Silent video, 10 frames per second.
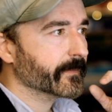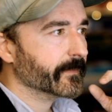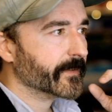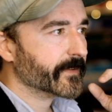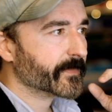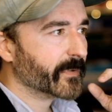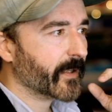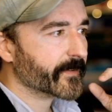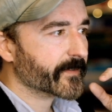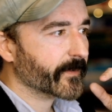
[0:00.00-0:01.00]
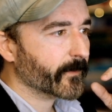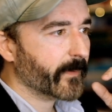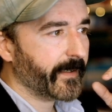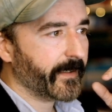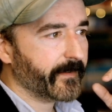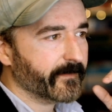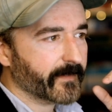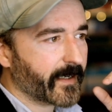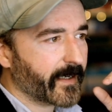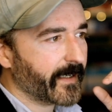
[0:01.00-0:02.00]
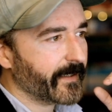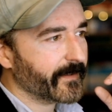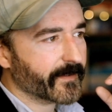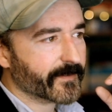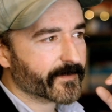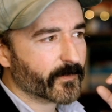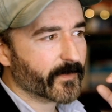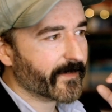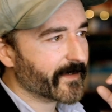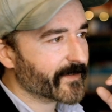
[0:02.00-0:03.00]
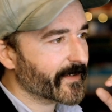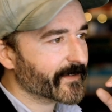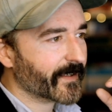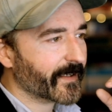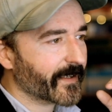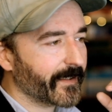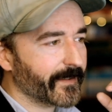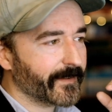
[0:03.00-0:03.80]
this plot's in the way. It's one of these things I